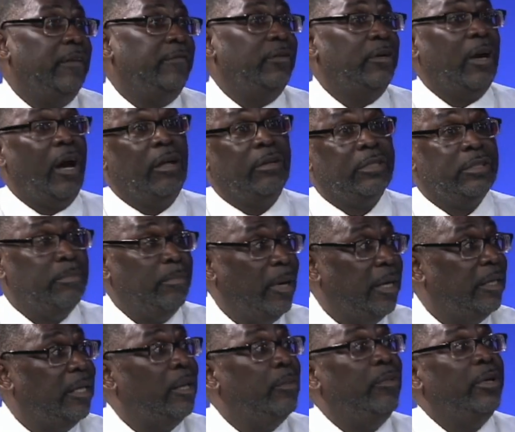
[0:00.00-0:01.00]
If you call us
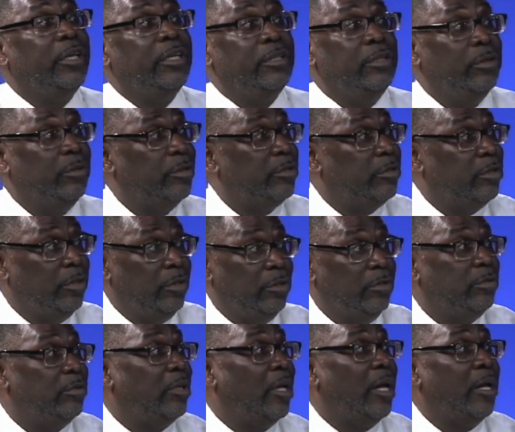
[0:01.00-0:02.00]
Monday, we can do it
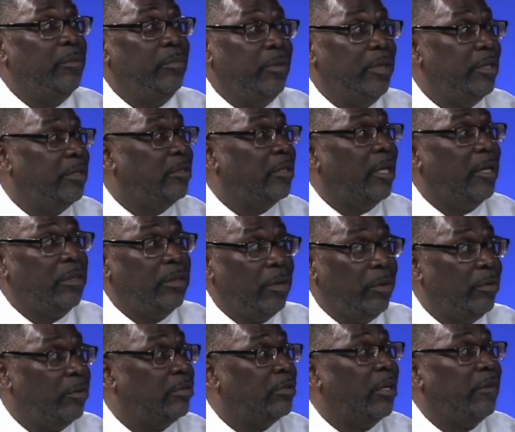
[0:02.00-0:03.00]
Tuesday, Wednesday,
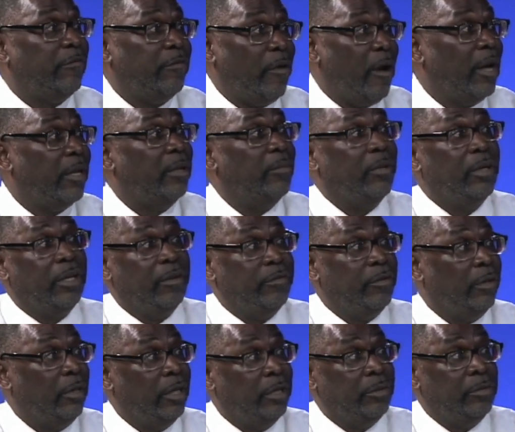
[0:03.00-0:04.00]
Thursday, Friday,
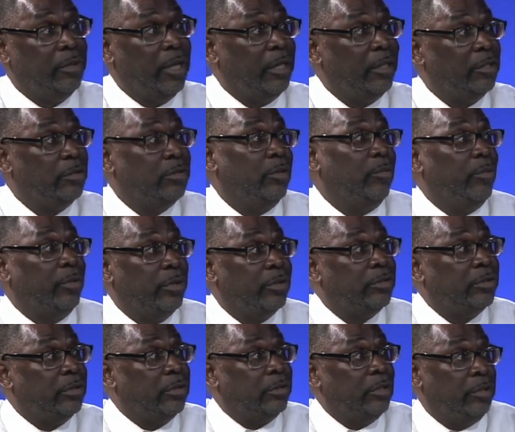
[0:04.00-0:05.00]
whatever other day that you want
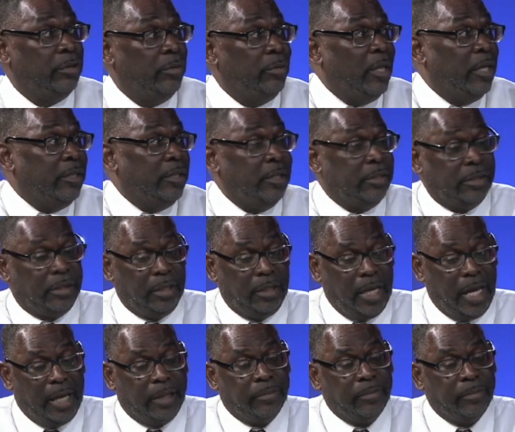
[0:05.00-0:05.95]
us to do that disconnect.